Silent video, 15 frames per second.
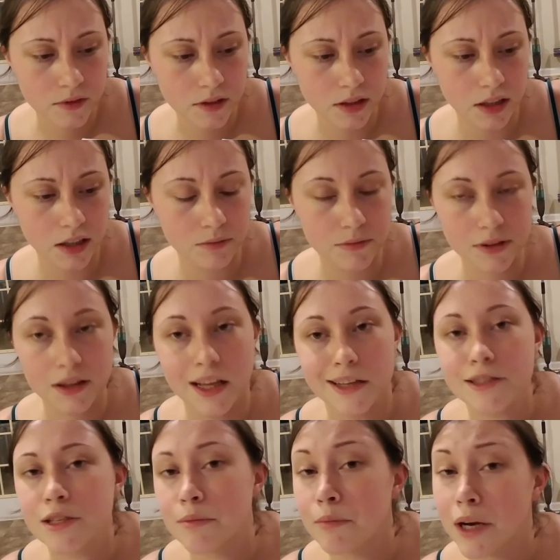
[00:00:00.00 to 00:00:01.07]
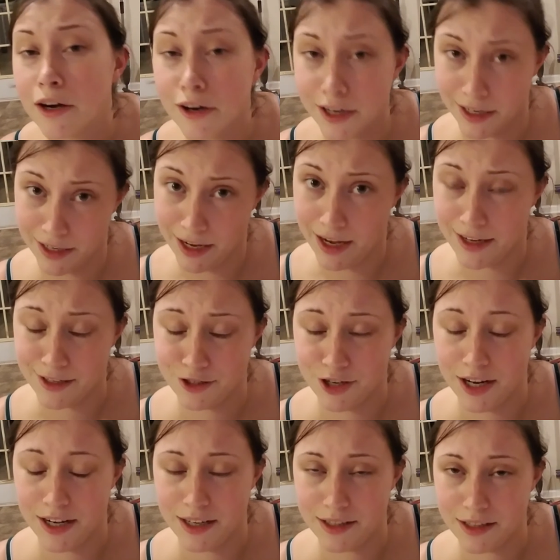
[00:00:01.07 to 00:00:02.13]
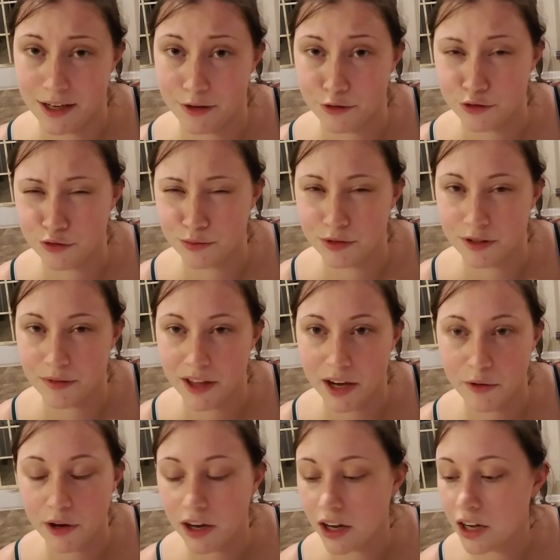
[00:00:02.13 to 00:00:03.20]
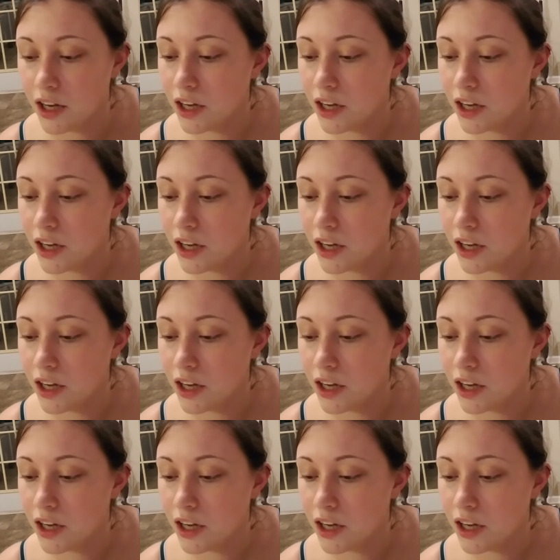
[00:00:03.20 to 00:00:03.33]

Less Americanized Chinese egg rolls, we'll put it that way.